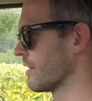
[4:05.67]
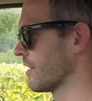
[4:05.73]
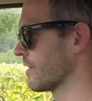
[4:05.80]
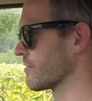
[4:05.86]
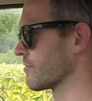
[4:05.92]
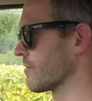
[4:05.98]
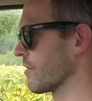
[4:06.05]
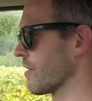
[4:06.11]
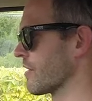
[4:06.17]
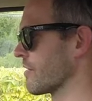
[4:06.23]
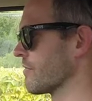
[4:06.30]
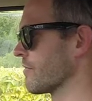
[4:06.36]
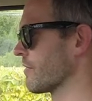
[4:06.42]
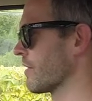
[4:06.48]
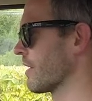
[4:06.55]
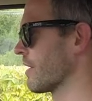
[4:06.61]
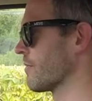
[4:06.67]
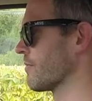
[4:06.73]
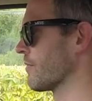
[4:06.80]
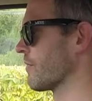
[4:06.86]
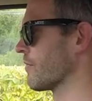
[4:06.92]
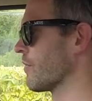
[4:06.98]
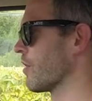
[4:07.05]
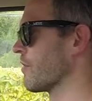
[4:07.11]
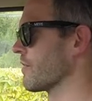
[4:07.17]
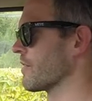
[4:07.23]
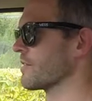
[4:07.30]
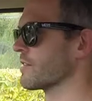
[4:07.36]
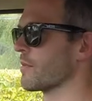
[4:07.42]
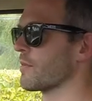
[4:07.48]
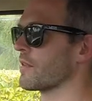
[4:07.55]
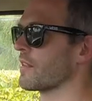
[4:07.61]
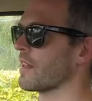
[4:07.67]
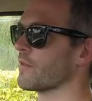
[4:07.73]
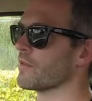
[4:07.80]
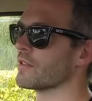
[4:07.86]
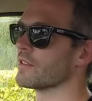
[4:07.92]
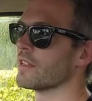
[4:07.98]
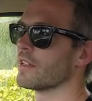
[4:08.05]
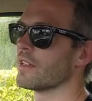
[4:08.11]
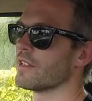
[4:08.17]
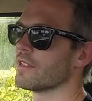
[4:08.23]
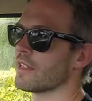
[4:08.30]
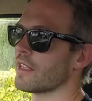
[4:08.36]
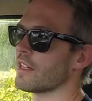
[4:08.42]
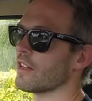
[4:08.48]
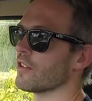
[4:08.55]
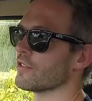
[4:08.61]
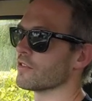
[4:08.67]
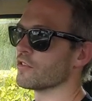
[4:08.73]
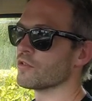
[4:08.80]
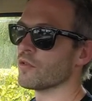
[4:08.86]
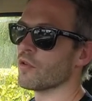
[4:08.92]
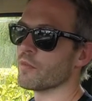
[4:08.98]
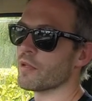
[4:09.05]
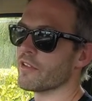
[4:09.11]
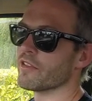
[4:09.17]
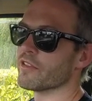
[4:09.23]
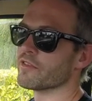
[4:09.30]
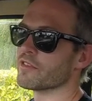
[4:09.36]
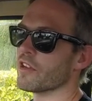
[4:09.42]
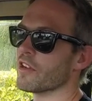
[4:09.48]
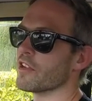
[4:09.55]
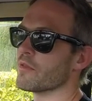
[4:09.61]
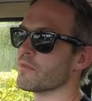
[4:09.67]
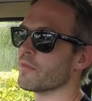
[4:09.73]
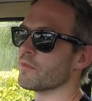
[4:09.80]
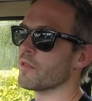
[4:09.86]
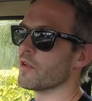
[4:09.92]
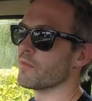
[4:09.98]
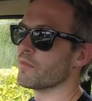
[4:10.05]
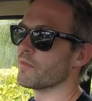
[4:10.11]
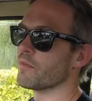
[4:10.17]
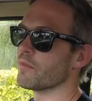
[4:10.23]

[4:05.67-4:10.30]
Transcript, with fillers: a drive um, rather than something that would say last a short period of time but